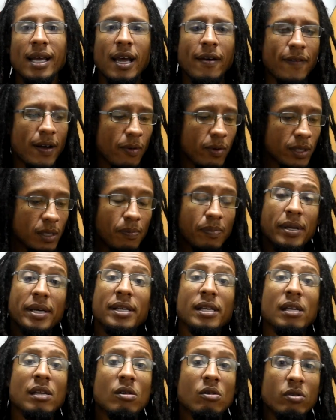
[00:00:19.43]
If I were to
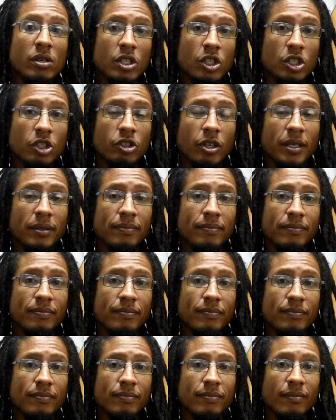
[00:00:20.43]
play the low E string
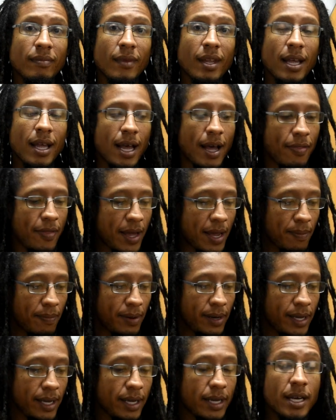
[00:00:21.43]
and
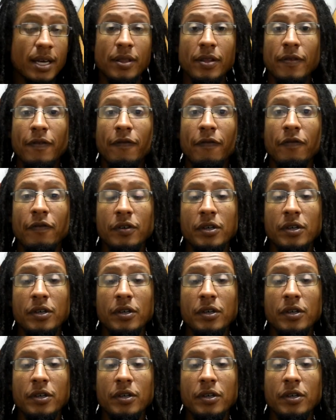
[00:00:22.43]
then play the